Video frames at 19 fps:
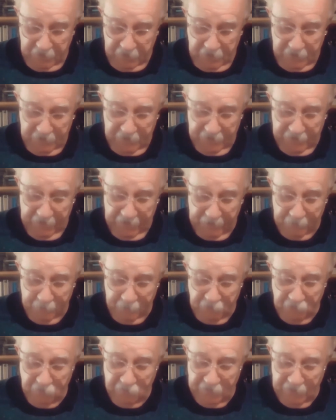The cat
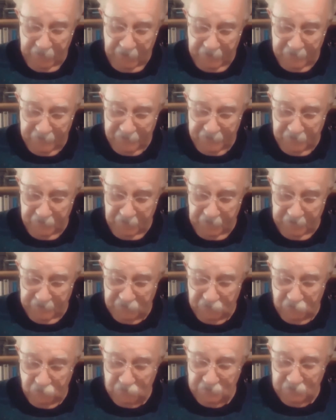mewed in answer and
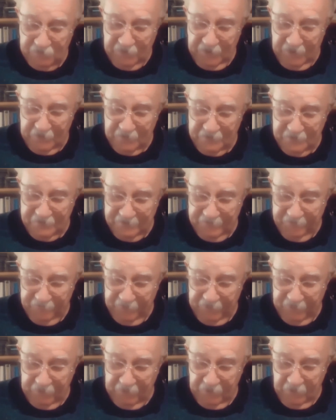stalked again
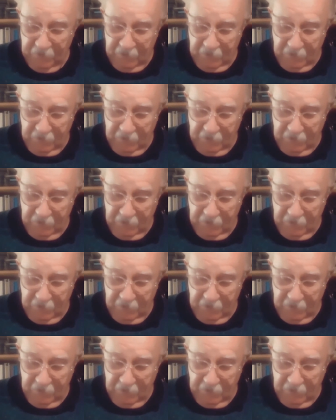stiffly